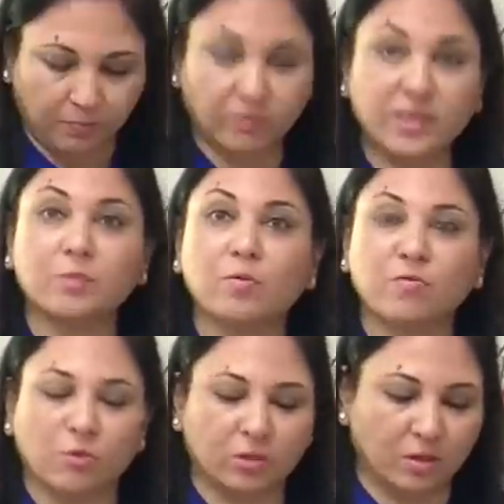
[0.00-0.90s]
just
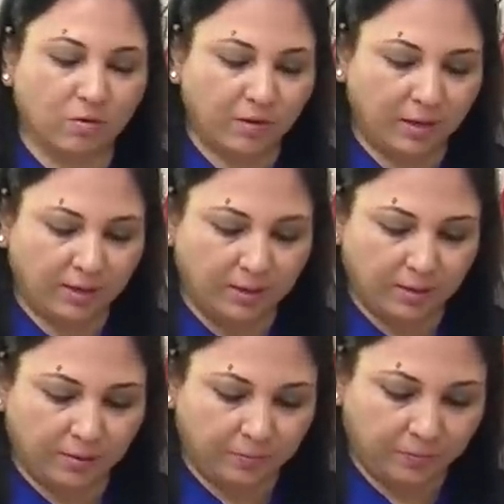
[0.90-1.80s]
before serving,
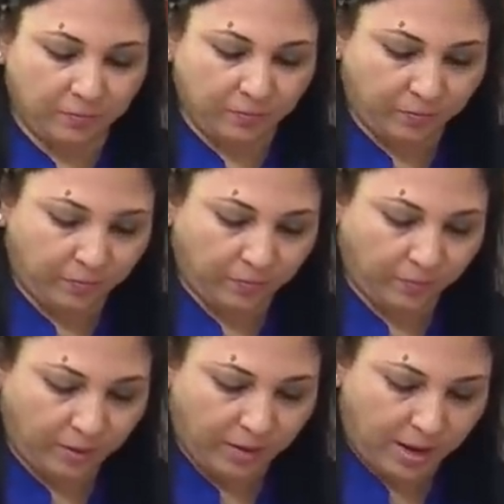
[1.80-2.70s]

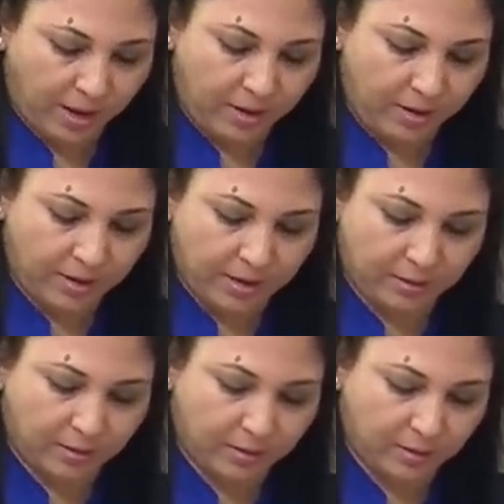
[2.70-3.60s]
and it
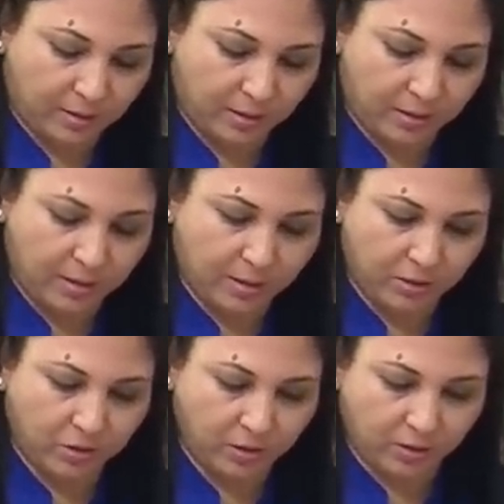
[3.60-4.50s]
tastes
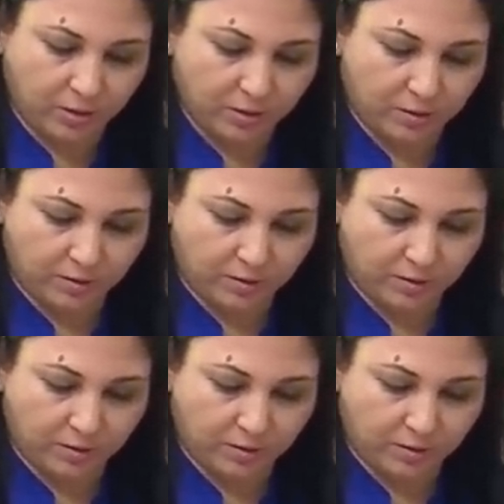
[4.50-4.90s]
delicious.